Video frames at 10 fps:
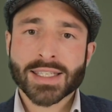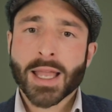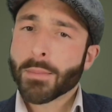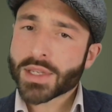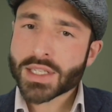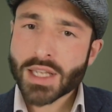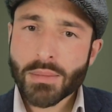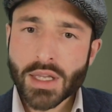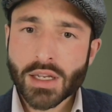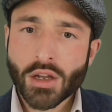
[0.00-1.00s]
But
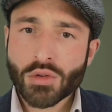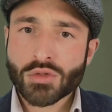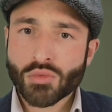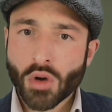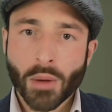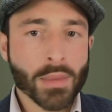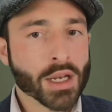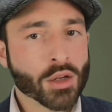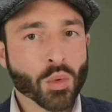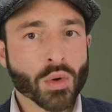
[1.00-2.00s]
something goes wrong
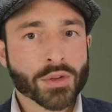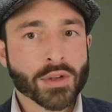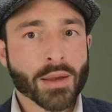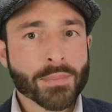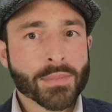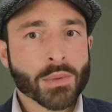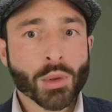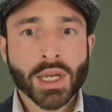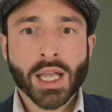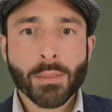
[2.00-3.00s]
mid-quarter. When we
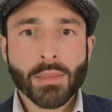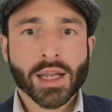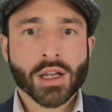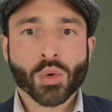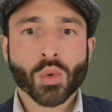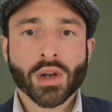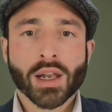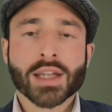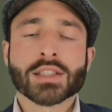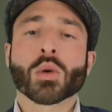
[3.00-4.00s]
come back a quarter
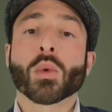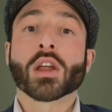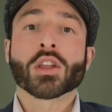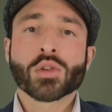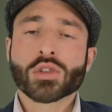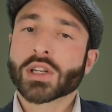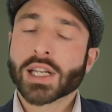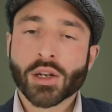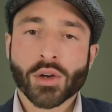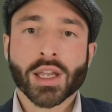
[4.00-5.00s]
later, we are usually
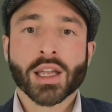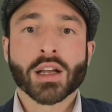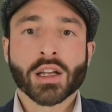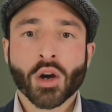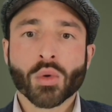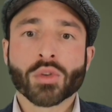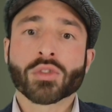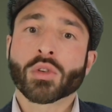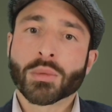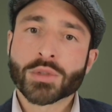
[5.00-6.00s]
looking at goals
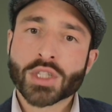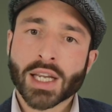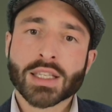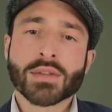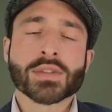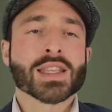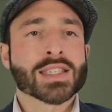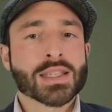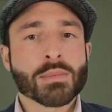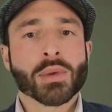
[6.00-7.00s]
or objectives that
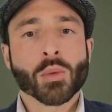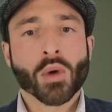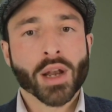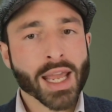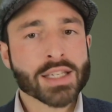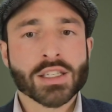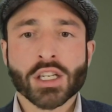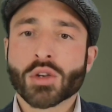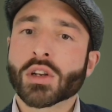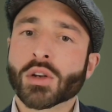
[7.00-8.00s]
simply weren't
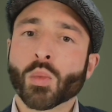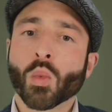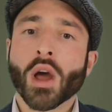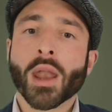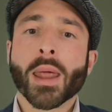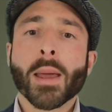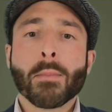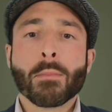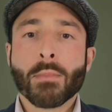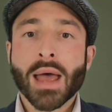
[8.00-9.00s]
executed and weren't
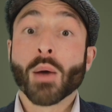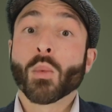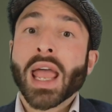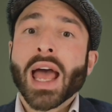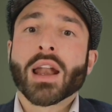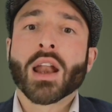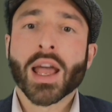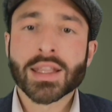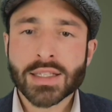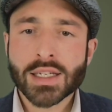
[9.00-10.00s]
met. We had an
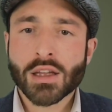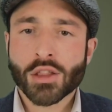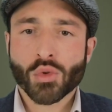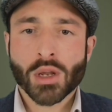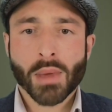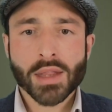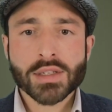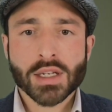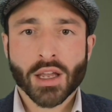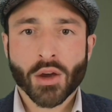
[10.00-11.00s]
idea 3 months
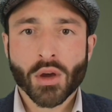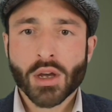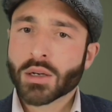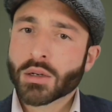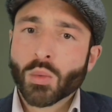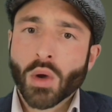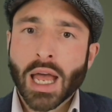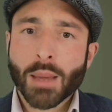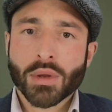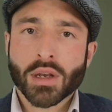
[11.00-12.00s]
ago, but what
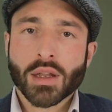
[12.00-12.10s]
happened?